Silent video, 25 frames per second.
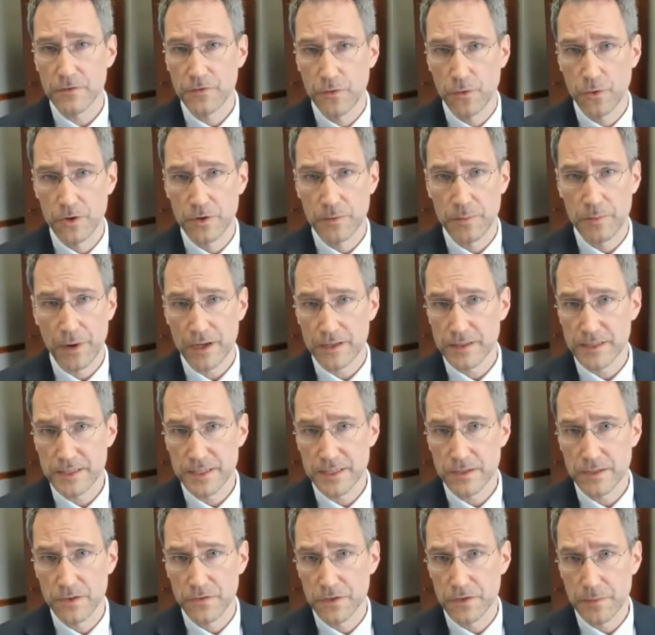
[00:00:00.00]
foreign
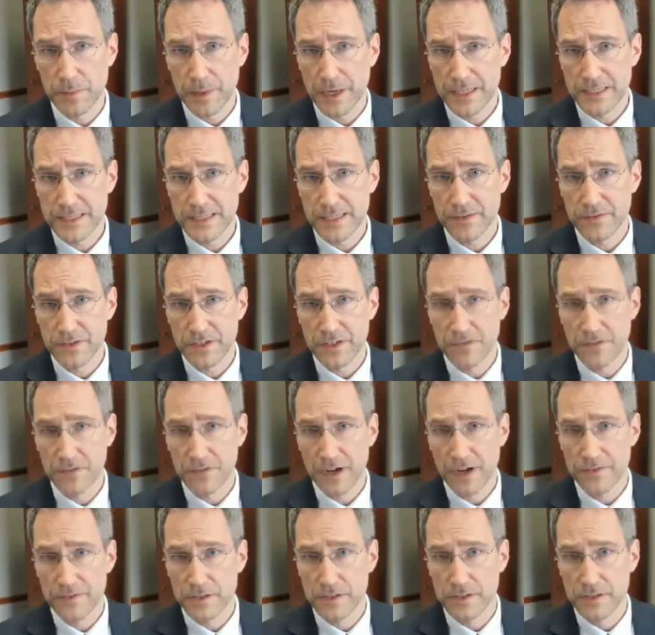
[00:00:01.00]
policy over the past
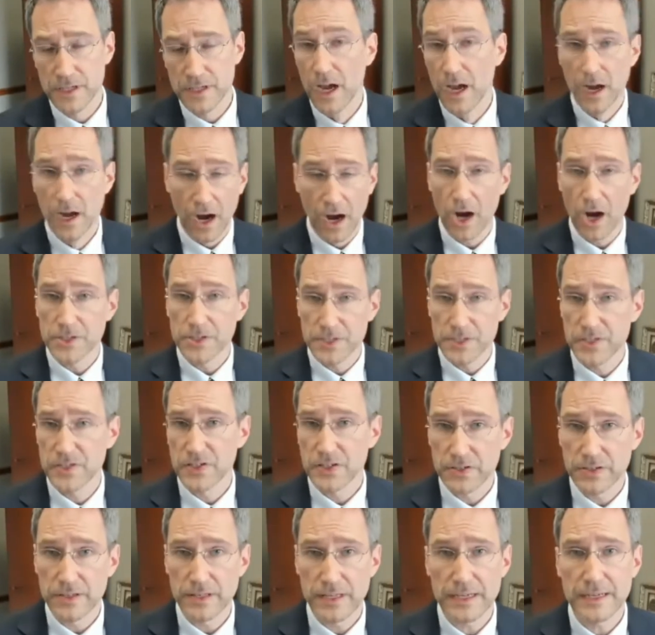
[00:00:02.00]
75 years are
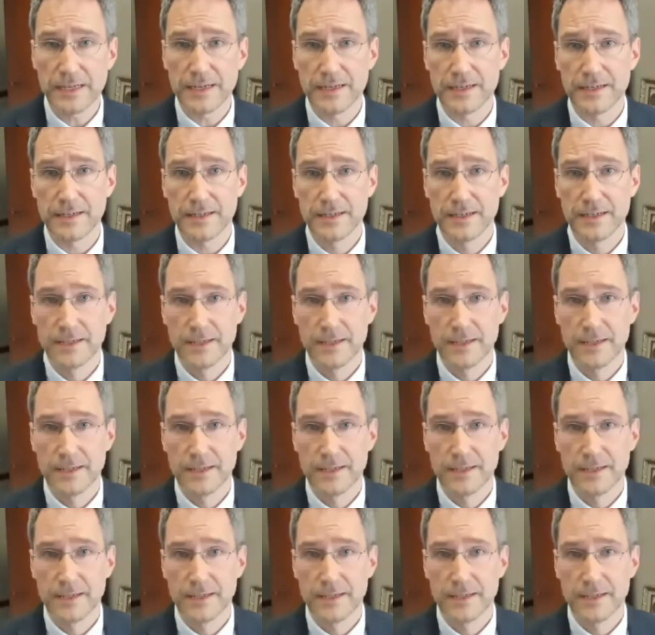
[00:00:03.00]
still there.